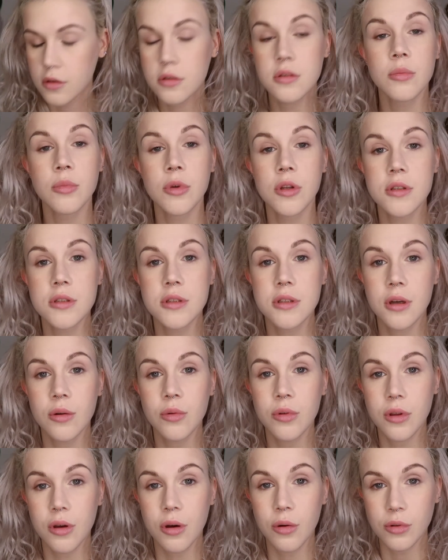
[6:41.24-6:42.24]
So I'm going to start
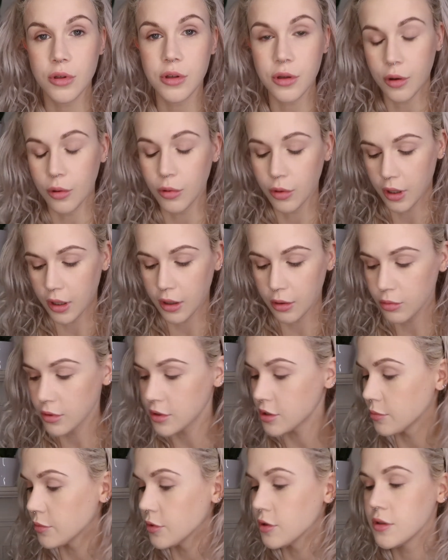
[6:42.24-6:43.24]
with Golden Ochre,
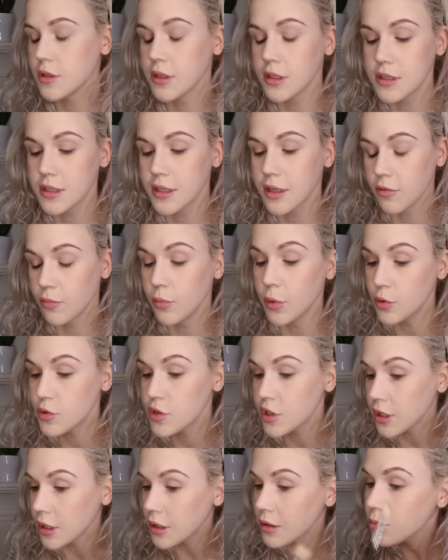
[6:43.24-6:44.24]
which I'm using instead of
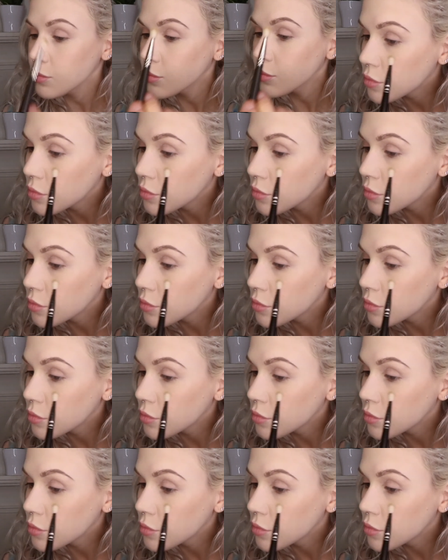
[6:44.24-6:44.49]
Mochi,